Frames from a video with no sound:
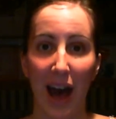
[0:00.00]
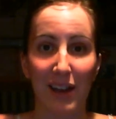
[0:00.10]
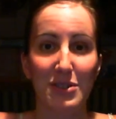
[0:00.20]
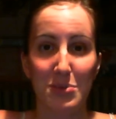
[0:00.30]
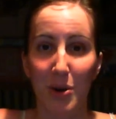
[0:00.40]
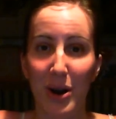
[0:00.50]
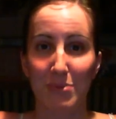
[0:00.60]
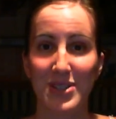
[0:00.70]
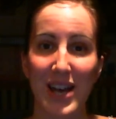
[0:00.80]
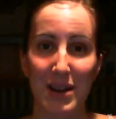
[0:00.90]
I was more
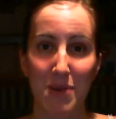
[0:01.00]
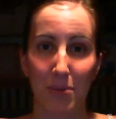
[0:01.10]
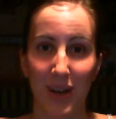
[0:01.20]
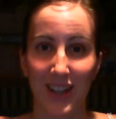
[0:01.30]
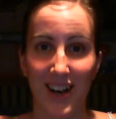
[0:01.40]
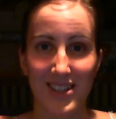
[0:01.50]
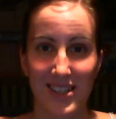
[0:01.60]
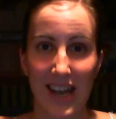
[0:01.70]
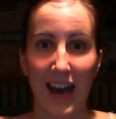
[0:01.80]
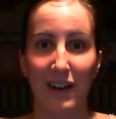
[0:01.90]
upset about my lost
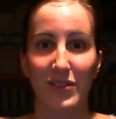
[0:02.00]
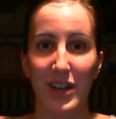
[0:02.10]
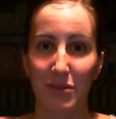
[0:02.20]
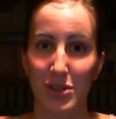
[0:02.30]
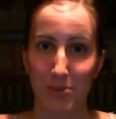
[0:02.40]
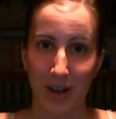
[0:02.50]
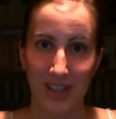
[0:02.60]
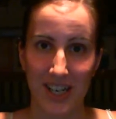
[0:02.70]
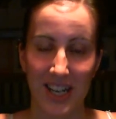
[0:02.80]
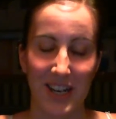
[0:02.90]
staff than I was about
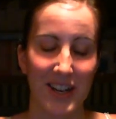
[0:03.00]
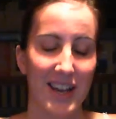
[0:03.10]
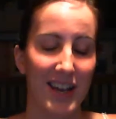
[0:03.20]
Lydia.